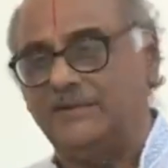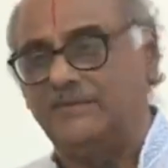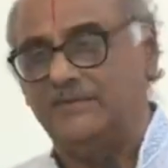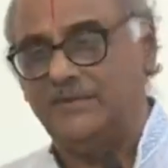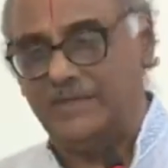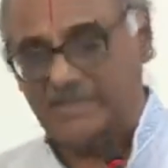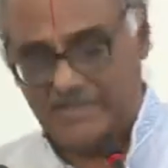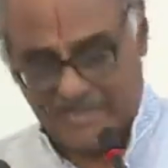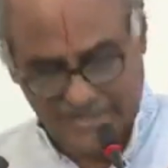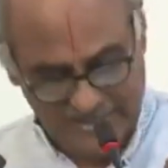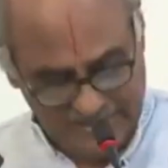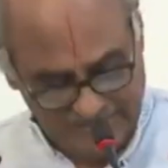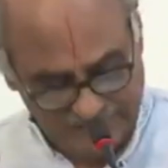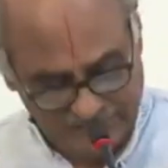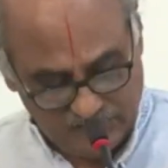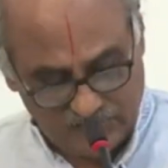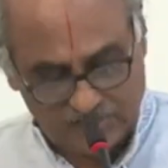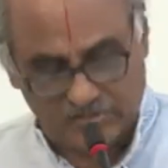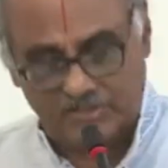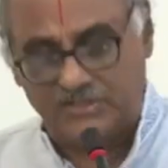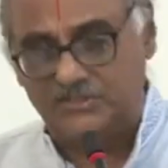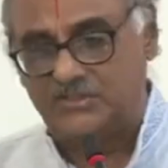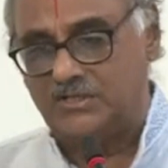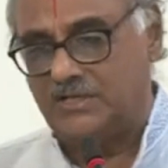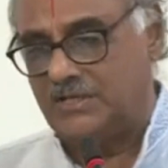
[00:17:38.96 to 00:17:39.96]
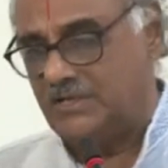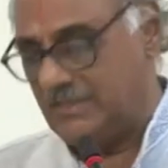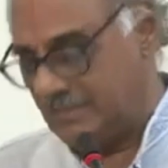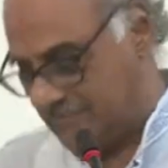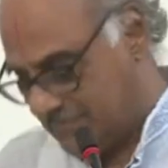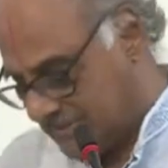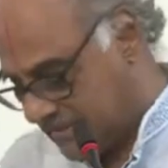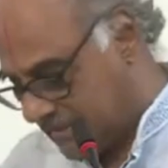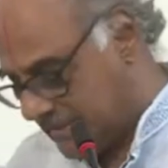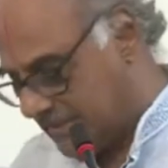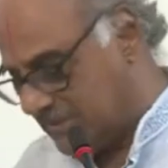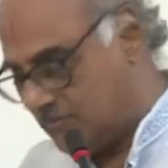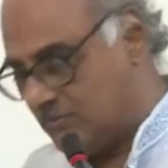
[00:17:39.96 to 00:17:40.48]
Whether I have worn a shirt,
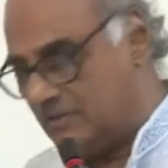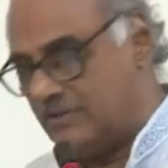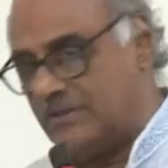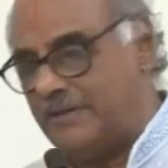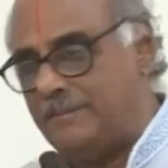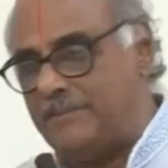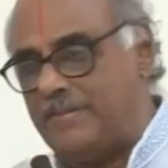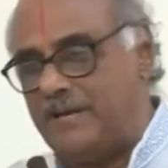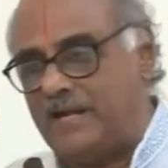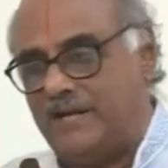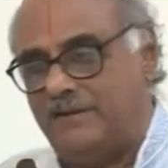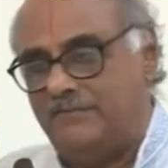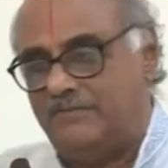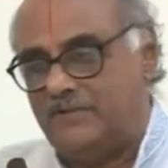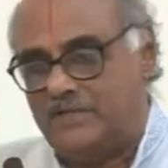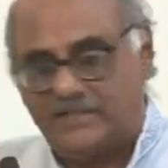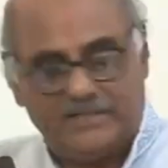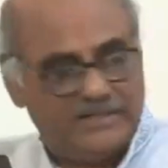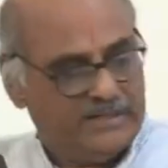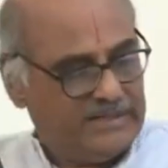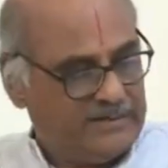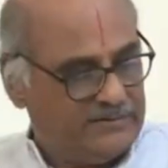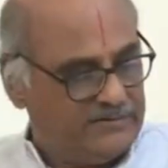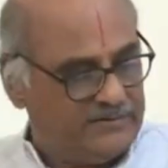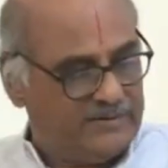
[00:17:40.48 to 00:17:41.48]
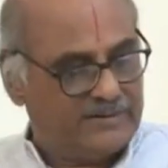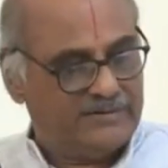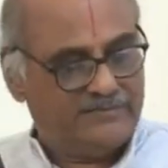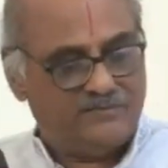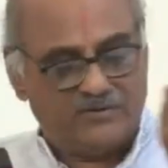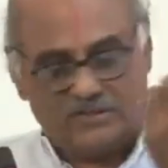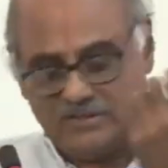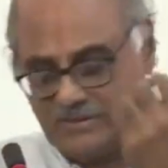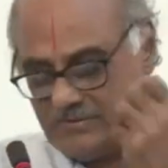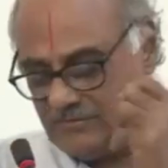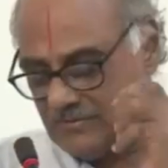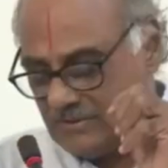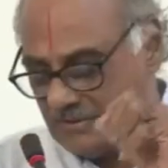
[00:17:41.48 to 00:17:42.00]
whether I have worn a pant, whether I have
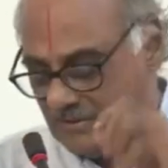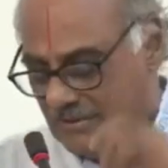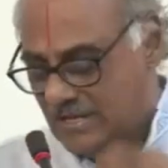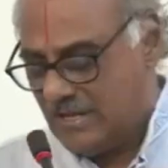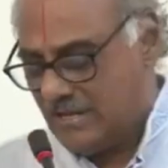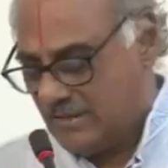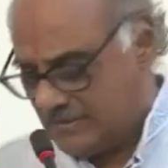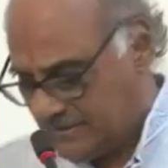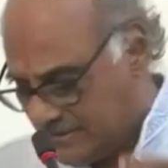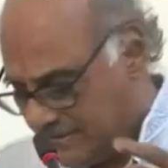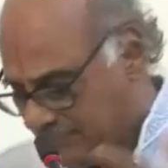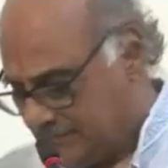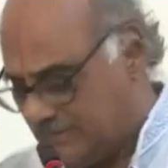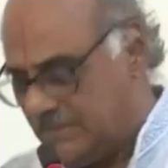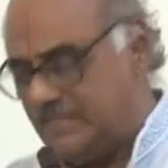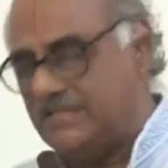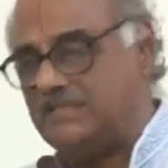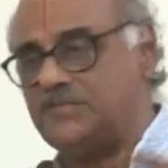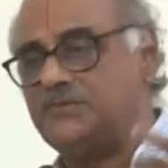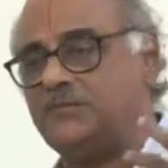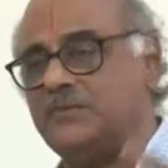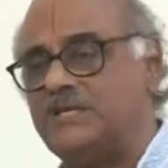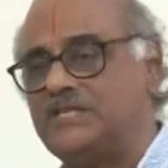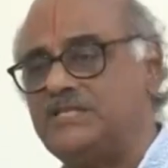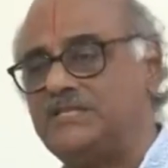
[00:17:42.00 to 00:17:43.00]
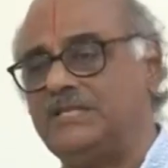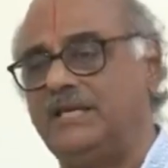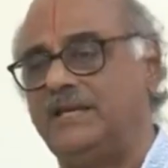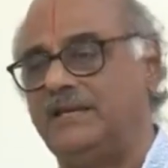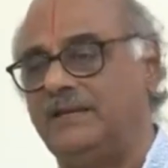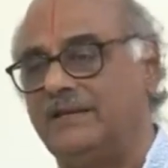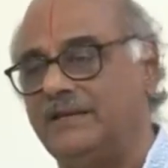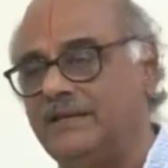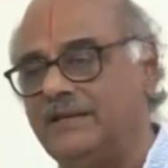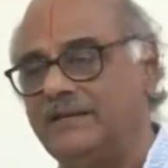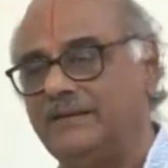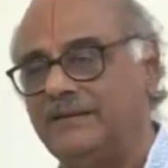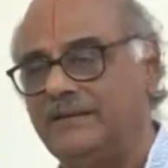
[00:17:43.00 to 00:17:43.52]
worn what, something is
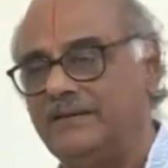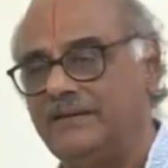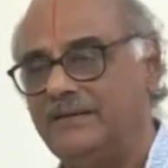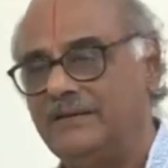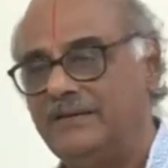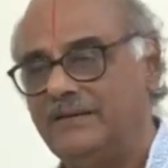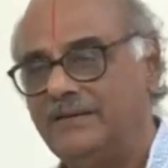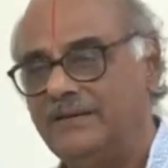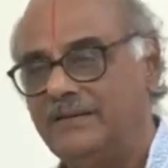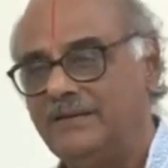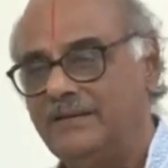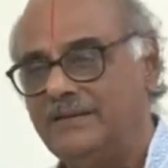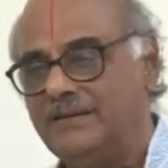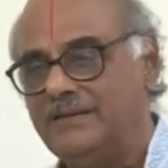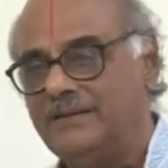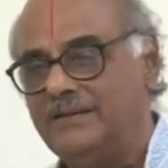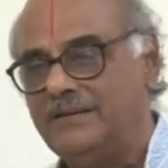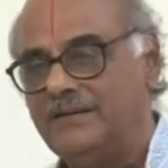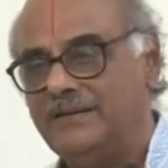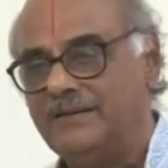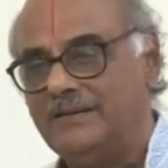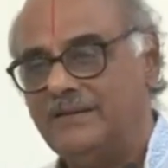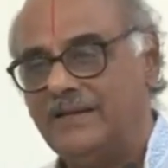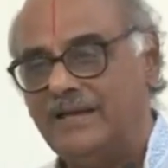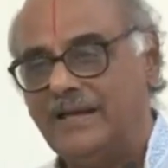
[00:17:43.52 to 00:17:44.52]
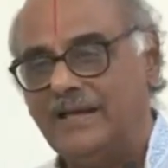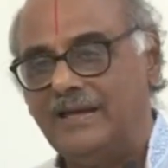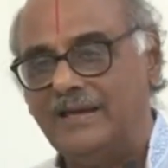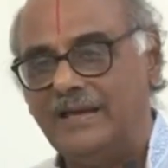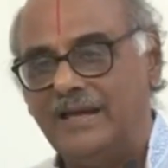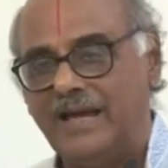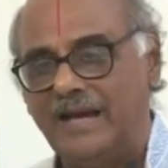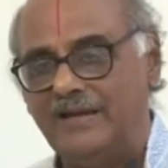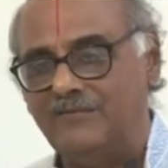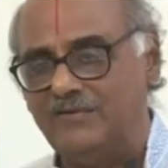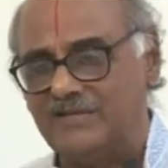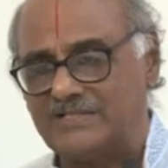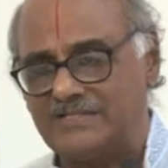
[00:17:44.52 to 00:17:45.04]
missing.
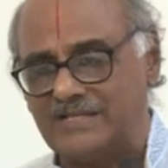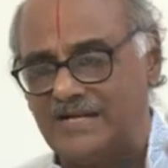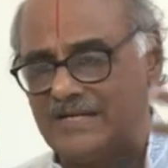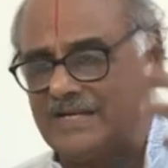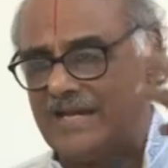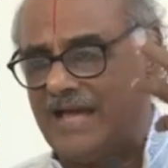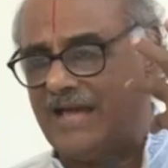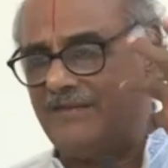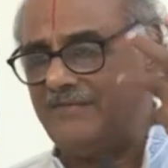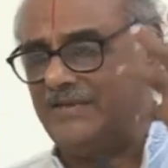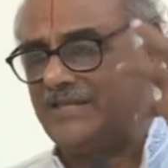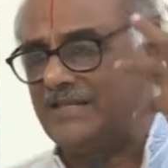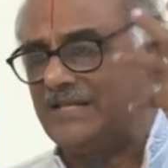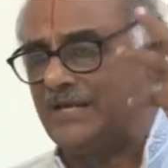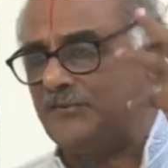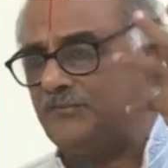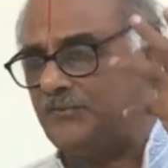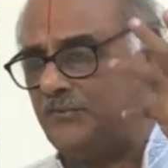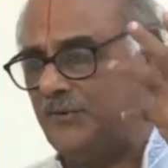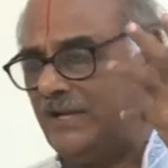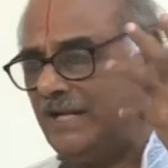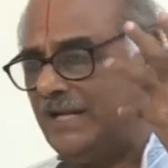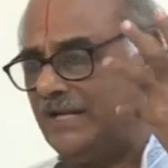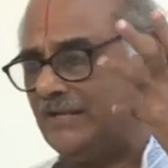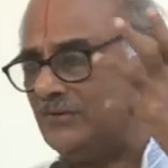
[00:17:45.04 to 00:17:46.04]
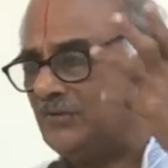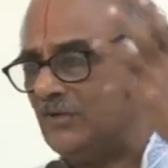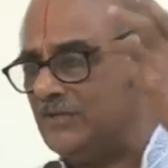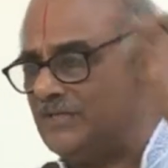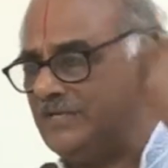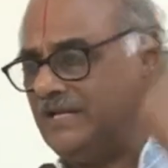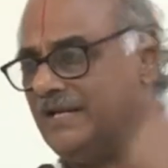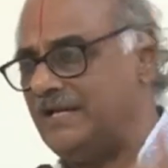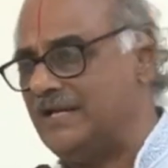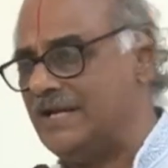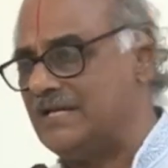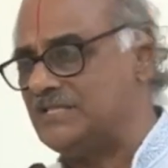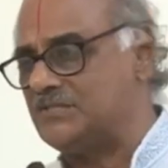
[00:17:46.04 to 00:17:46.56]
I was not having that feeling
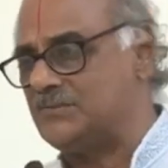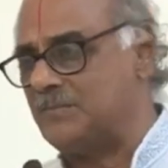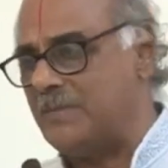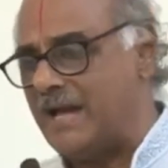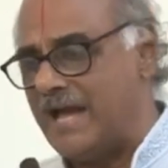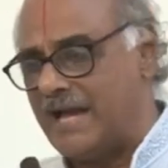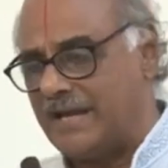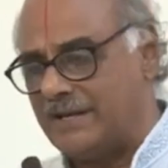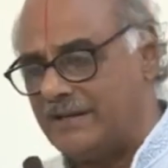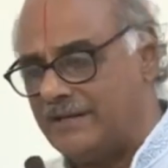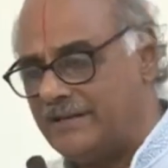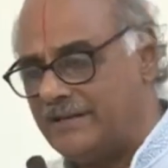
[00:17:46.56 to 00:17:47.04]
20 years back.